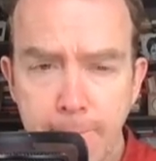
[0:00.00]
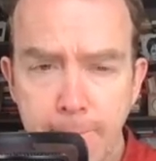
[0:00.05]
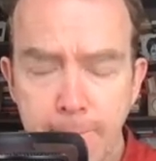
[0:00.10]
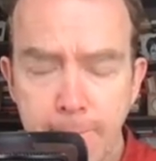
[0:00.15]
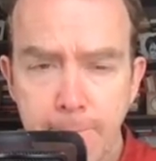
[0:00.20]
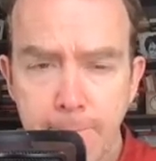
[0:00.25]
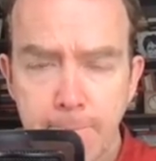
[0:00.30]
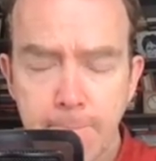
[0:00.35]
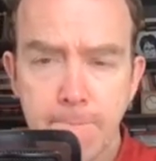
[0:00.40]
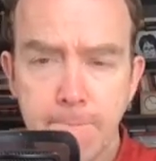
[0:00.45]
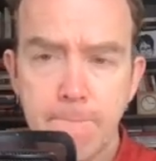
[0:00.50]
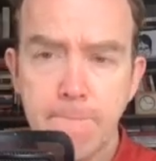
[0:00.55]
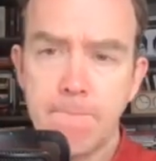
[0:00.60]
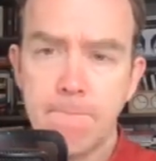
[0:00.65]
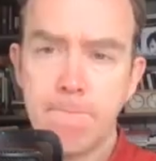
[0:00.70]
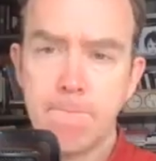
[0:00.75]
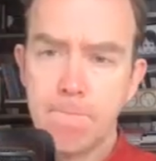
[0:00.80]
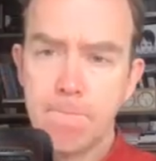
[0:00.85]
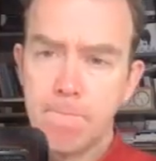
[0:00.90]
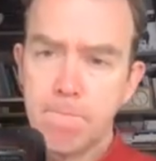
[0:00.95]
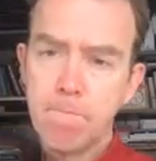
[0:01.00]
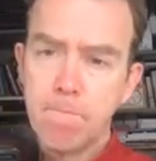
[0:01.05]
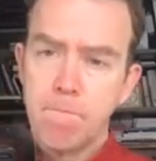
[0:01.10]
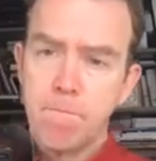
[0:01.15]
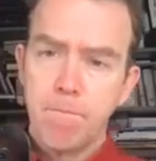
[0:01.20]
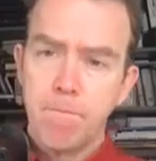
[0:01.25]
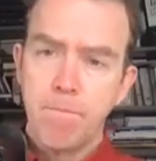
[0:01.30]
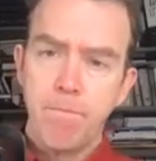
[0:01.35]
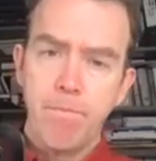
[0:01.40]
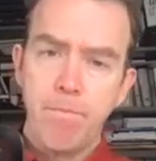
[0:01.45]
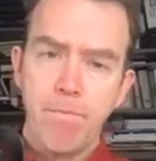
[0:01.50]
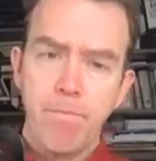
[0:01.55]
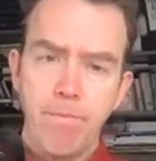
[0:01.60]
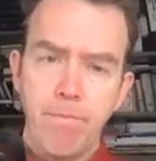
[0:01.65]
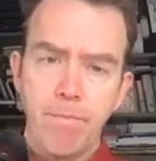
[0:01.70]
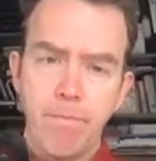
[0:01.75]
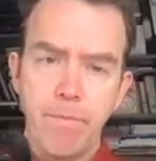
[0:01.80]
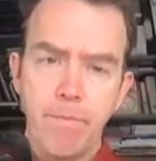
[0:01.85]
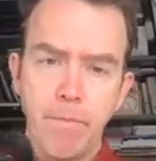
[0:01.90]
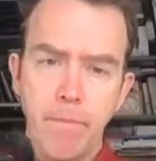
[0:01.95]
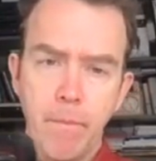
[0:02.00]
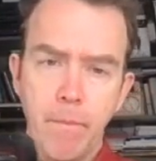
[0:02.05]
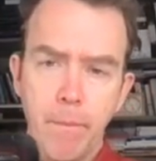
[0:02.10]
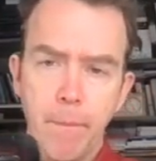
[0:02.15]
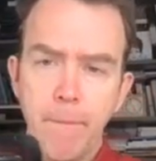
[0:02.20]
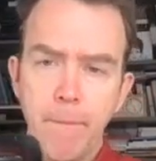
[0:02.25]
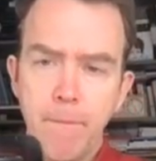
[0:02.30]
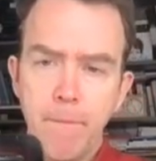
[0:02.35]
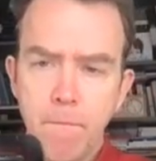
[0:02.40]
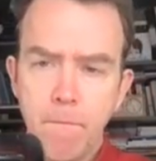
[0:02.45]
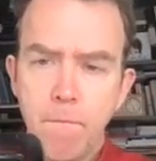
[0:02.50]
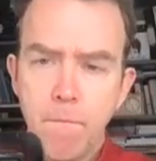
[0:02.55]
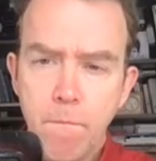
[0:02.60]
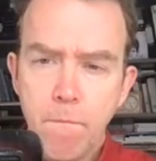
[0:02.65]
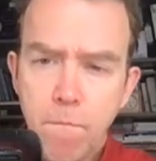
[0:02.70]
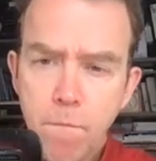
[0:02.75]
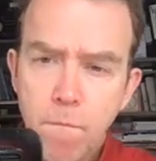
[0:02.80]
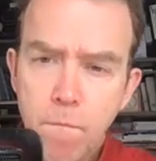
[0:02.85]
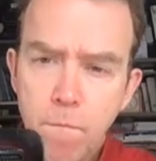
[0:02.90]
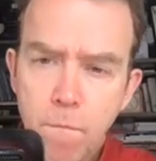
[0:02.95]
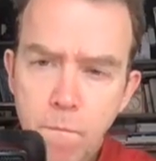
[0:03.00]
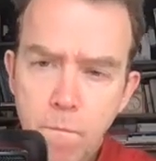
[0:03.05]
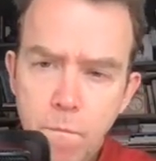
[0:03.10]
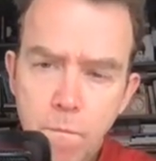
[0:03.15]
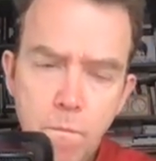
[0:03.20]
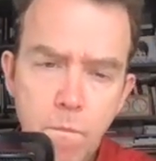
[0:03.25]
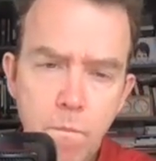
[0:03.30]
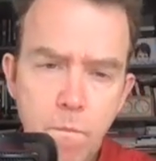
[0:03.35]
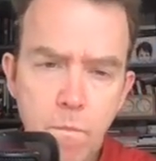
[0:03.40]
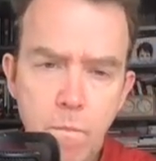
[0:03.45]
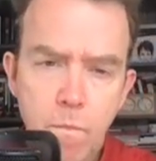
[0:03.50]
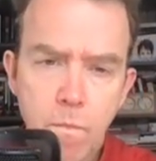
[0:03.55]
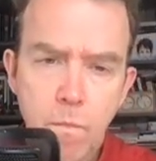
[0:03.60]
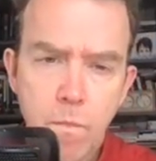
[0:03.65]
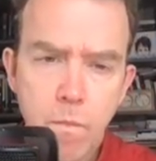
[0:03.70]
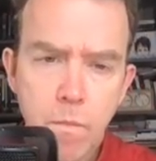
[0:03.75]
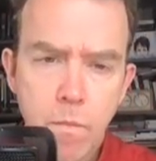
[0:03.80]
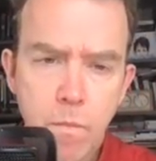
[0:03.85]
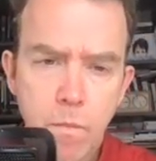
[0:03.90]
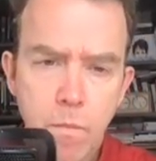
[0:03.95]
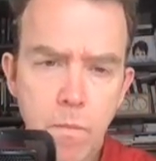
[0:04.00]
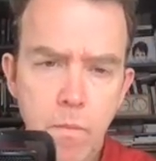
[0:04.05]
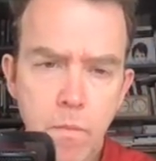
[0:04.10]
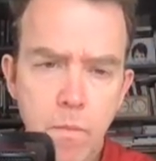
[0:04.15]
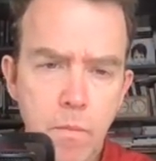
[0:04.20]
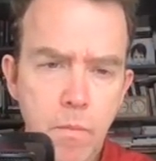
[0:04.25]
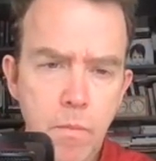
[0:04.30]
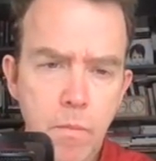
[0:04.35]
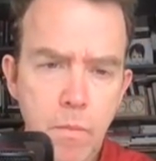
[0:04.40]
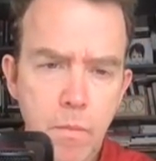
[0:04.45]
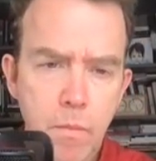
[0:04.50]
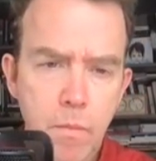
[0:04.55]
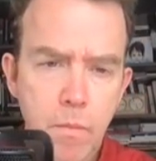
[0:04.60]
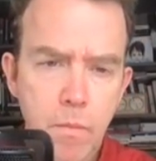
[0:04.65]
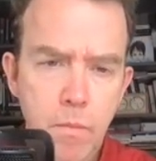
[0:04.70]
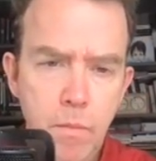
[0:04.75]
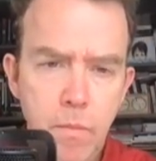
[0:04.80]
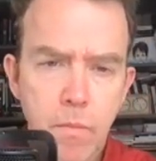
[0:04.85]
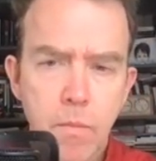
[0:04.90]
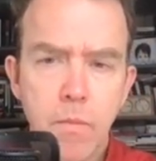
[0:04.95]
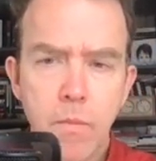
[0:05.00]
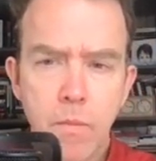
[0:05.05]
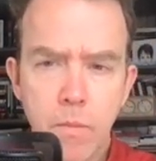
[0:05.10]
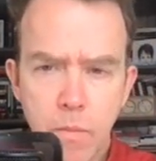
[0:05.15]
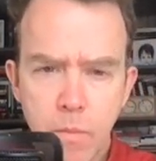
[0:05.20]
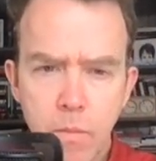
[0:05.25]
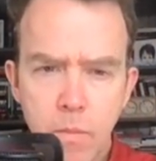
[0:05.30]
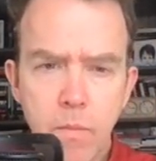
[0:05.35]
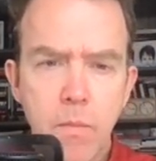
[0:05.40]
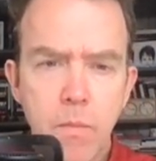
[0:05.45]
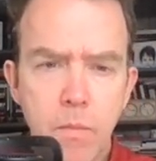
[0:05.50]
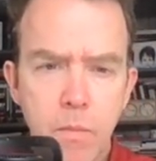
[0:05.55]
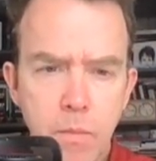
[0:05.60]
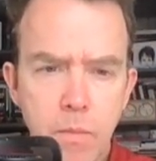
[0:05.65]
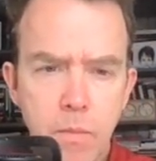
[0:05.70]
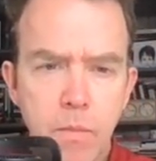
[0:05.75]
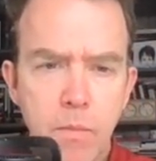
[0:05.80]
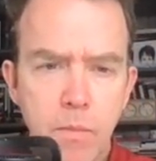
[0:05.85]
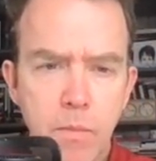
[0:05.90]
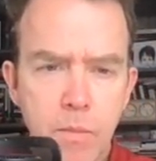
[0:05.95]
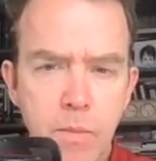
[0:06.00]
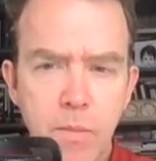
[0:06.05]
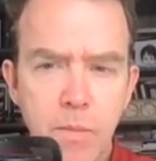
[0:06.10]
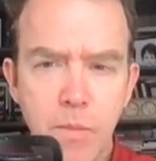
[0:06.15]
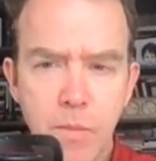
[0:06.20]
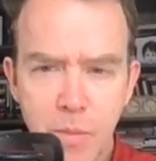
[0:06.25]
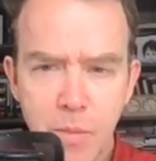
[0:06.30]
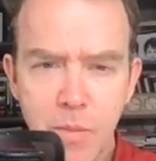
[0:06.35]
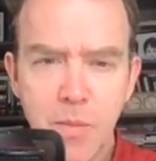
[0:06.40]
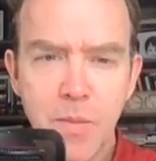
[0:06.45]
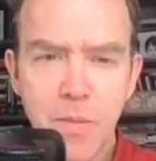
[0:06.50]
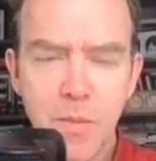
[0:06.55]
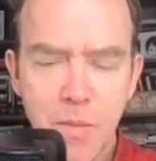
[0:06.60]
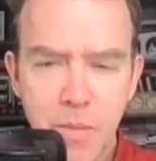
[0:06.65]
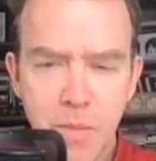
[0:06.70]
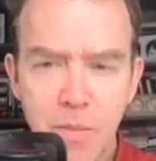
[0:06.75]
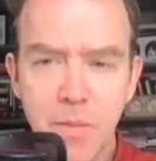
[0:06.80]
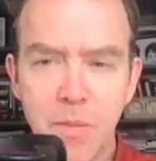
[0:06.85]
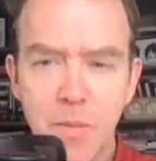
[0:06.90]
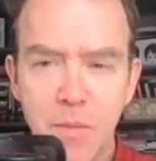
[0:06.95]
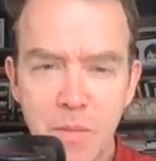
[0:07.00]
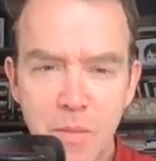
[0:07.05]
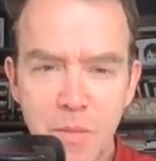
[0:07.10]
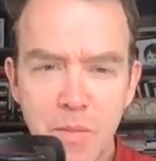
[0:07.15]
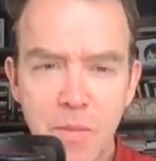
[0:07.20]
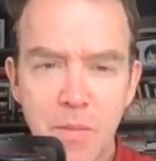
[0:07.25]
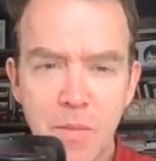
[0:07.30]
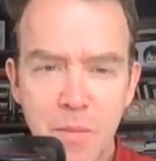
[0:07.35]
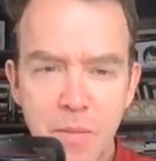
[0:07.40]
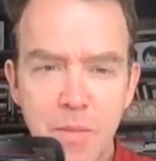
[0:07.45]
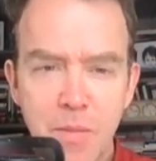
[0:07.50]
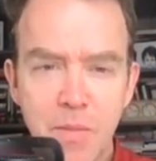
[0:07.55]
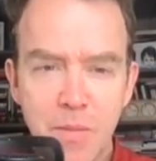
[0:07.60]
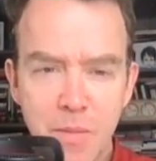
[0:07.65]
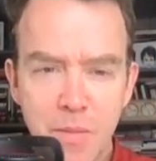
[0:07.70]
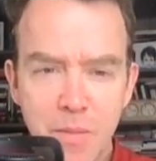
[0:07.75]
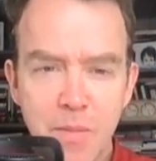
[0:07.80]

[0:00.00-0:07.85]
The person shown says nothing.